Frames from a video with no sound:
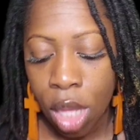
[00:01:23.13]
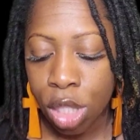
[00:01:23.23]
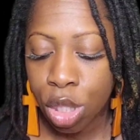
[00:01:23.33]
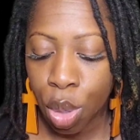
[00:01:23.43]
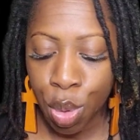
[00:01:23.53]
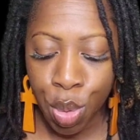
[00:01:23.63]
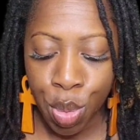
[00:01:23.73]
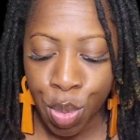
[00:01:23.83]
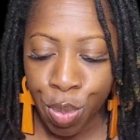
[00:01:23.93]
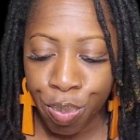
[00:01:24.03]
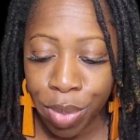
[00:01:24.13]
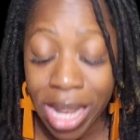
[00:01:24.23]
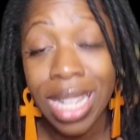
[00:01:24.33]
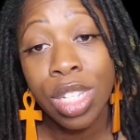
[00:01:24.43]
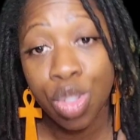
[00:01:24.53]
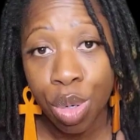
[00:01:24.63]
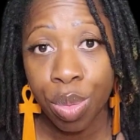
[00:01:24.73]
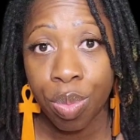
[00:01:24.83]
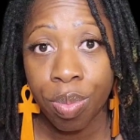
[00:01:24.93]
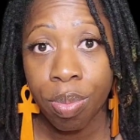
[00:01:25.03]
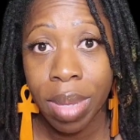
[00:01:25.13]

So, and it's true,